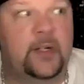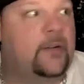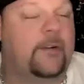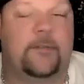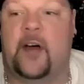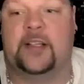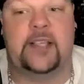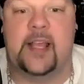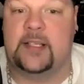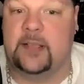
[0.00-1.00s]
for fuck's
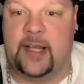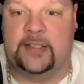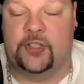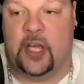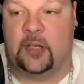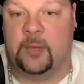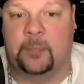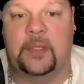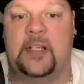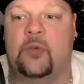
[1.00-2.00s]
sakes, ladies and gentlemen,
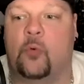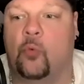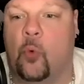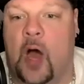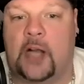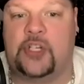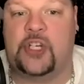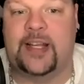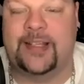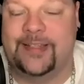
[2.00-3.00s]
please
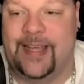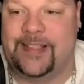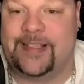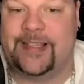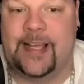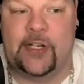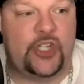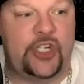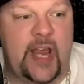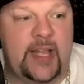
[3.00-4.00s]
watch this
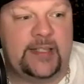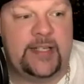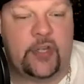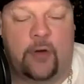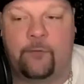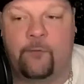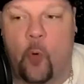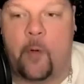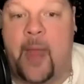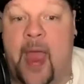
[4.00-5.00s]
shit. These are
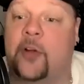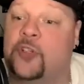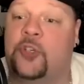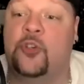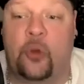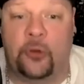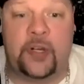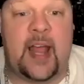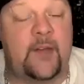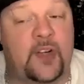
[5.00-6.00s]
4 bangers, and you know they're going to
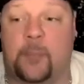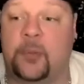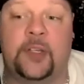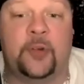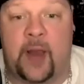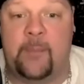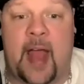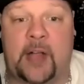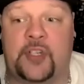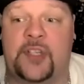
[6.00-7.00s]
have a couple other great
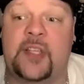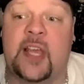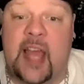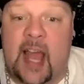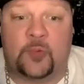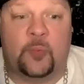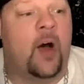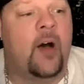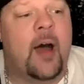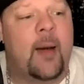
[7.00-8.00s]
matches as
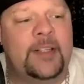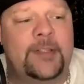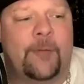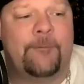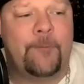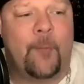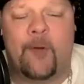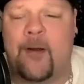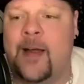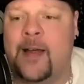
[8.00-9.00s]
well, but these are
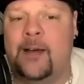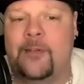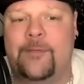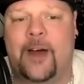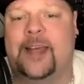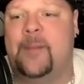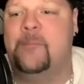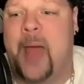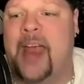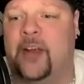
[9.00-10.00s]
4 fucking
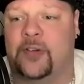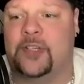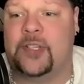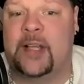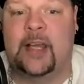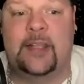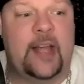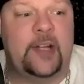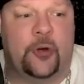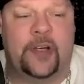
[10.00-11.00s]
bangers
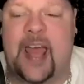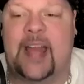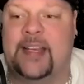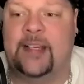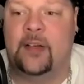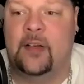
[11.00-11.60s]
that you're getting